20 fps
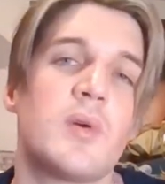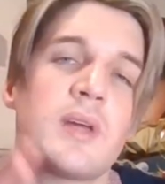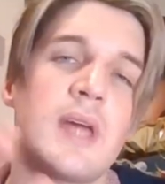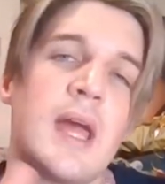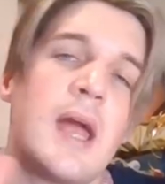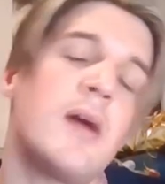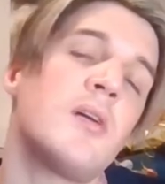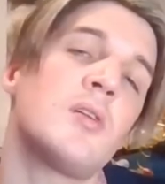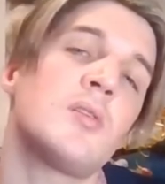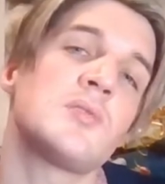I'll
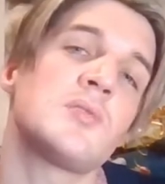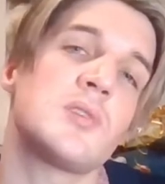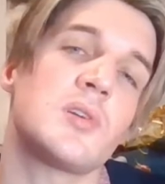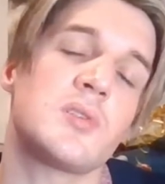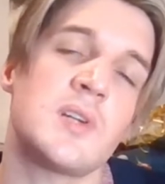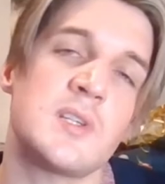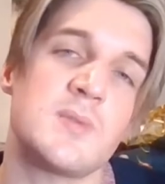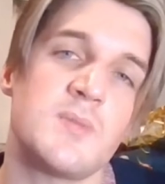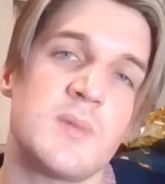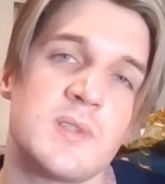carry it on to
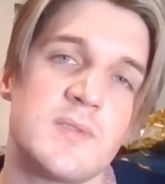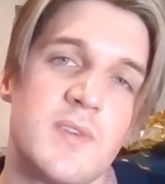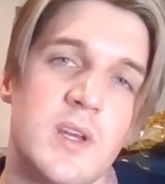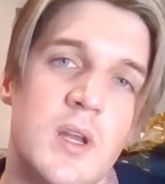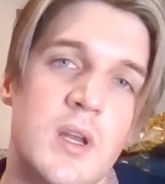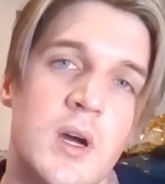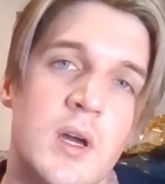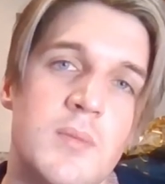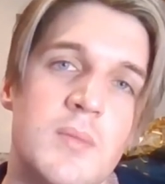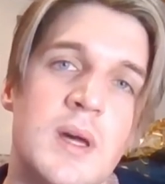Christmas for
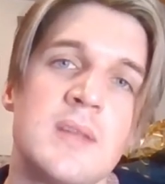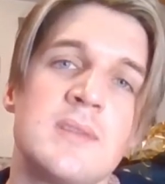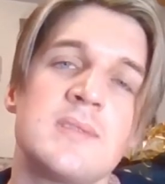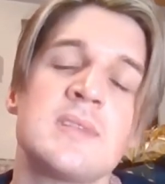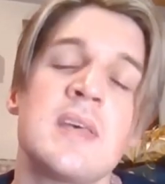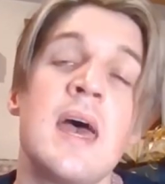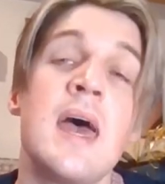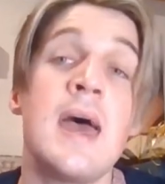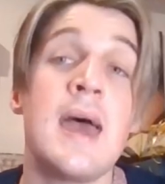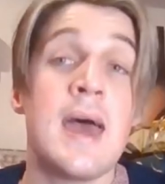nine
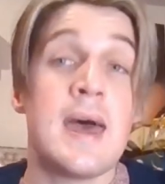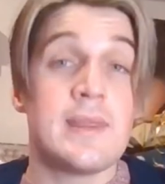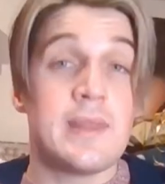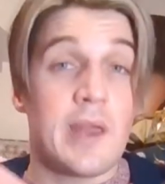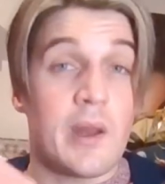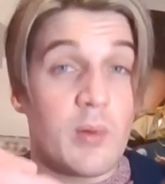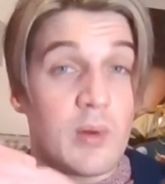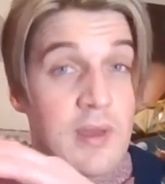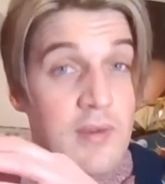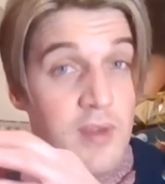months and
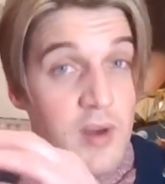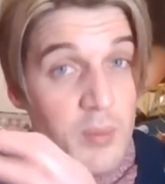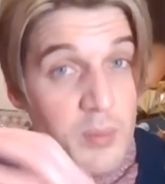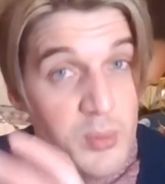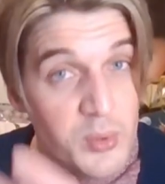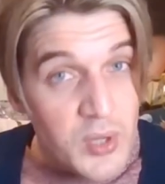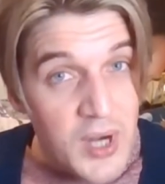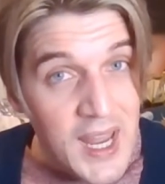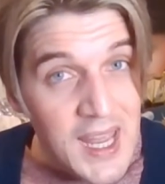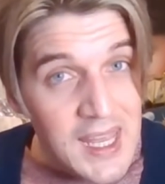then I'll give it a
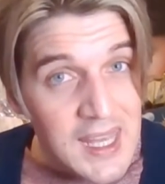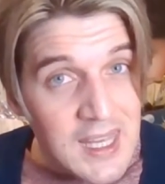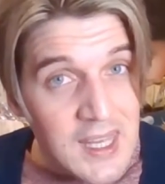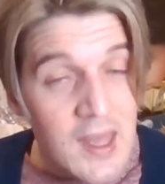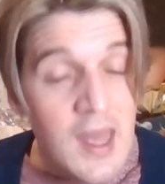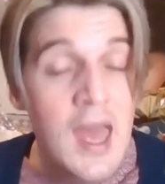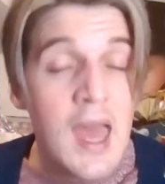break.